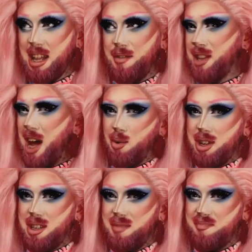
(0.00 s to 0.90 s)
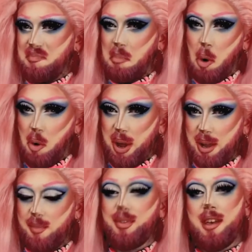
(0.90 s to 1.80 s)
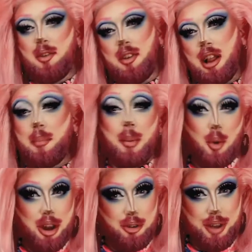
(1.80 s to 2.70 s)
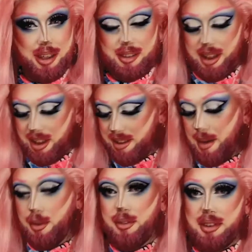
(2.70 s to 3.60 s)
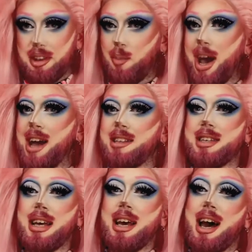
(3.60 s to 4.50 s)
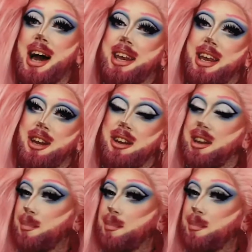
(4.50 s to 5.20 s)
That was just boring. This is a little bit more interesting in terms of silhouette, and then the